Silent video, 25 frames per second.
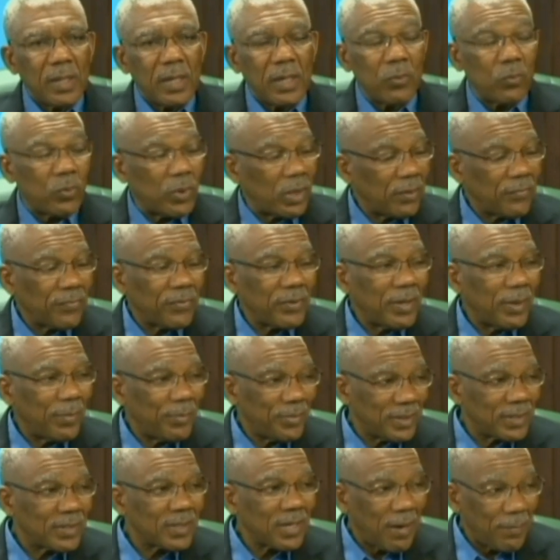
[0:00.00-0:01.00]
and one of
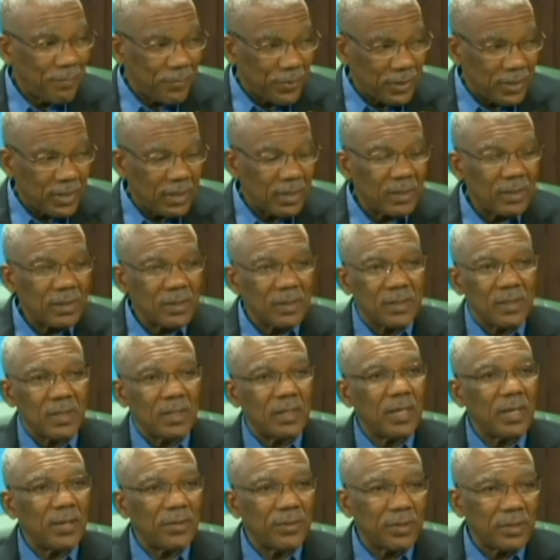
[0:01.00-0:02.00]
them is competence.
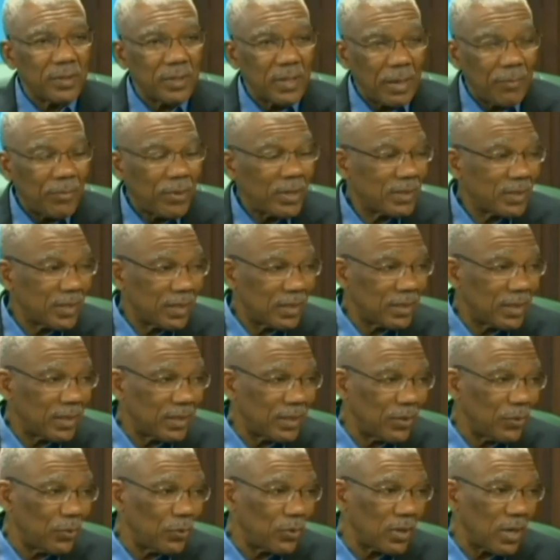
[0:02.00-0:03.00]
Another, I'm not saying
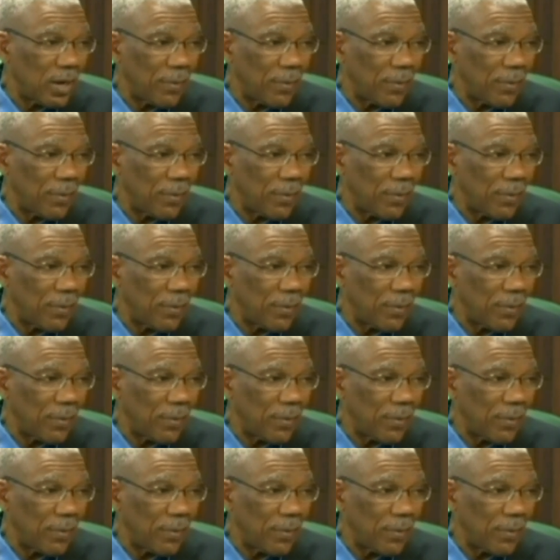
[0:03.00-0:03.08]
that there are no